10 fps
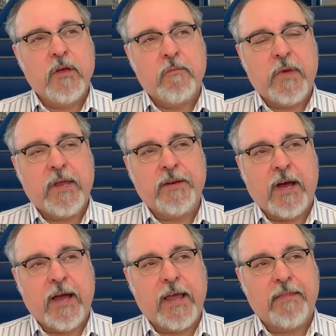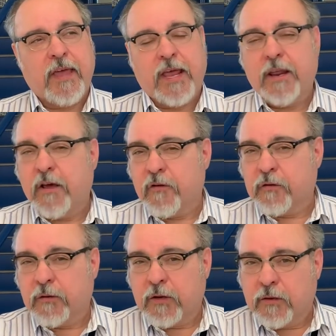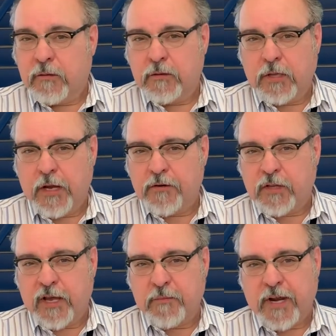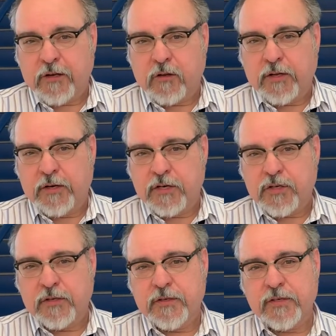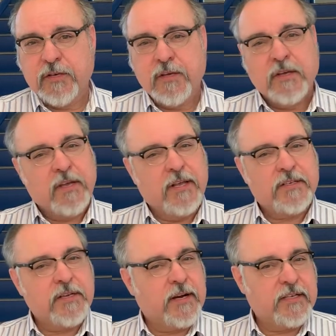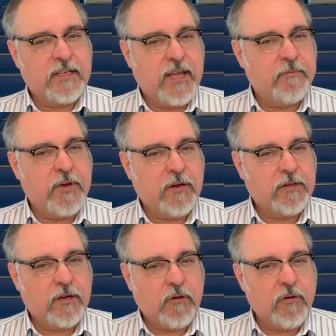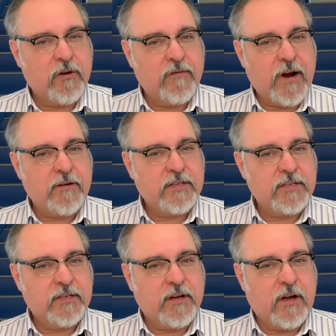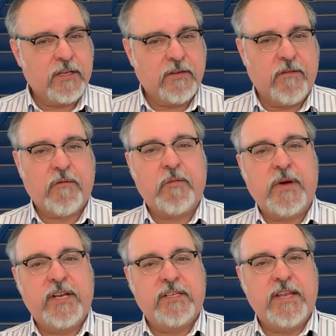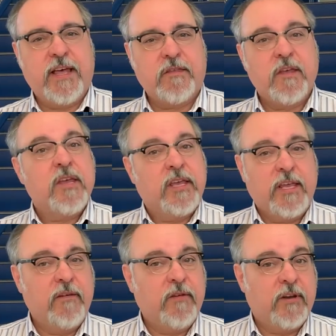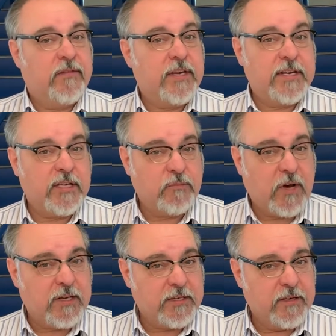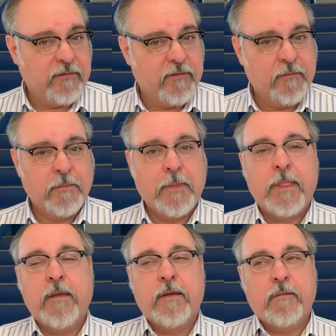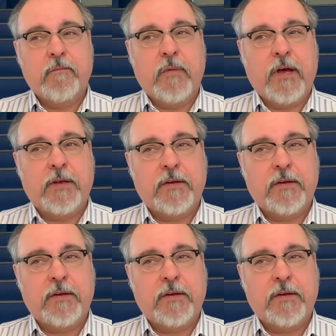may die and they have other underlying medical conditions. It's not a slam dunk that coronavirus is the cause of everybody's death, even if they test positive, but